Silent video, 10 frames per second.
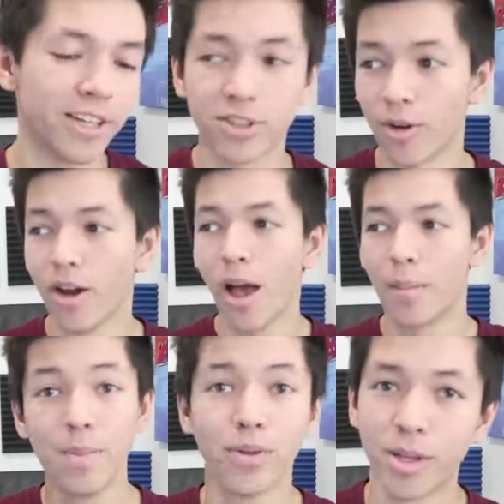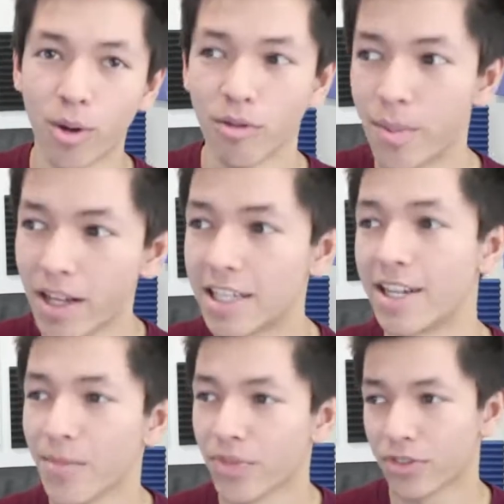okay? So people need more
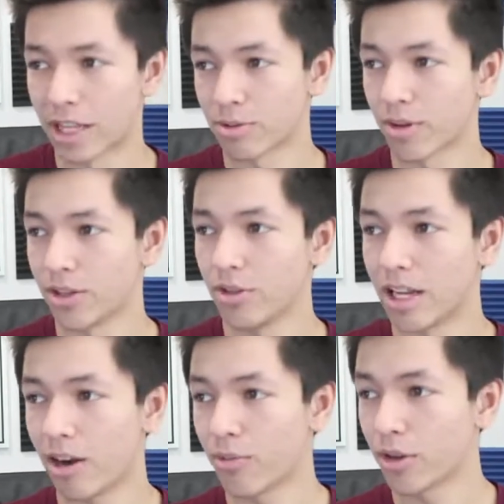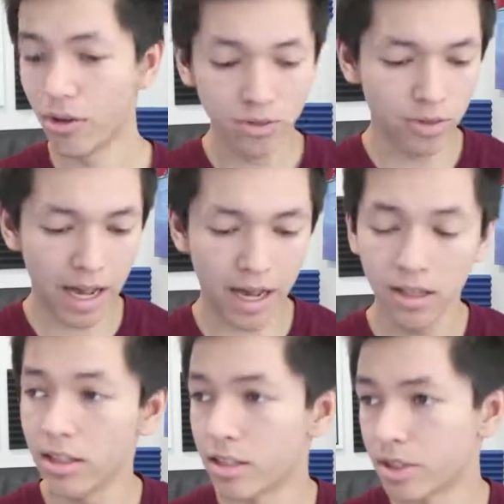repellent. So that's what we're gonna do. Now, if we go to
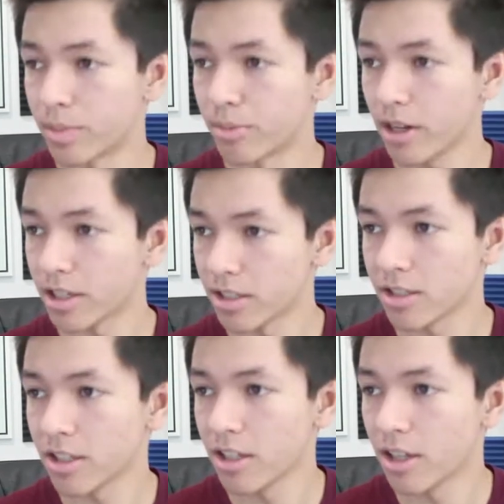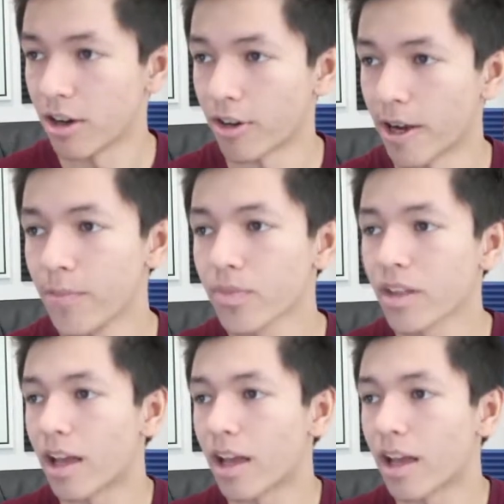AliExpress, okay,